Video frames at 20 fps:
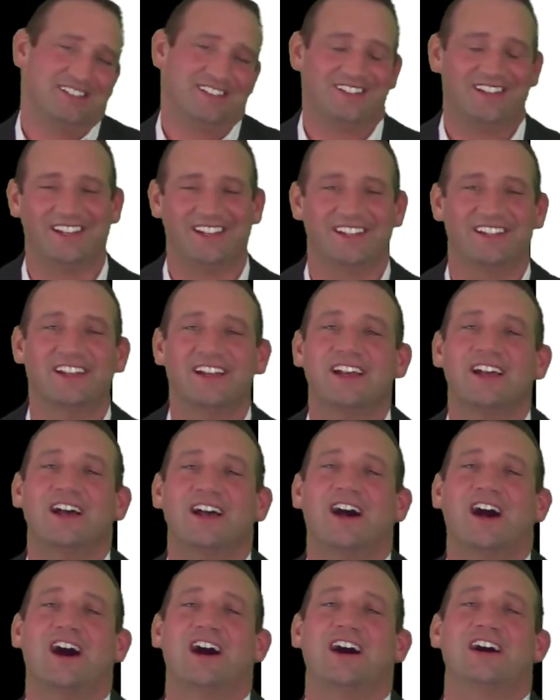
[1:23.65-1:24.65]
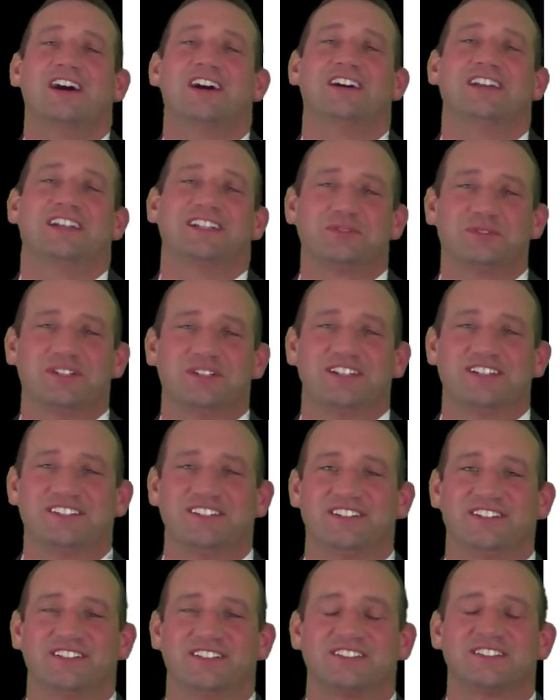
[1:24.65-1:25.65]
hey, that's what NHTSA
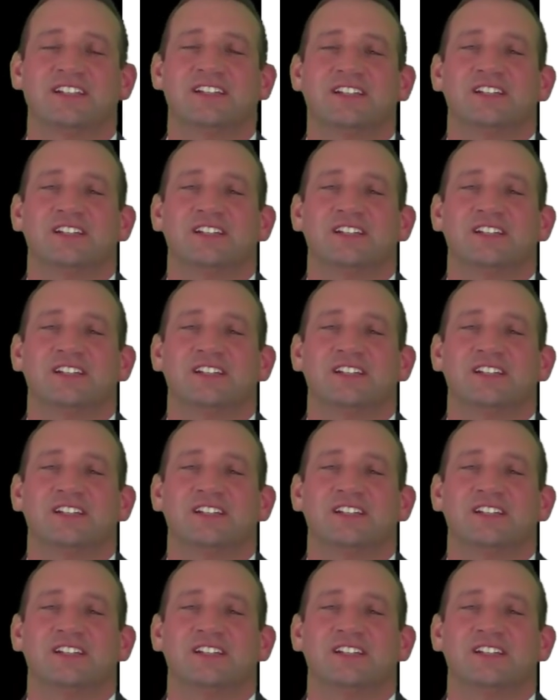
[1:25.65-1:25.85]
does.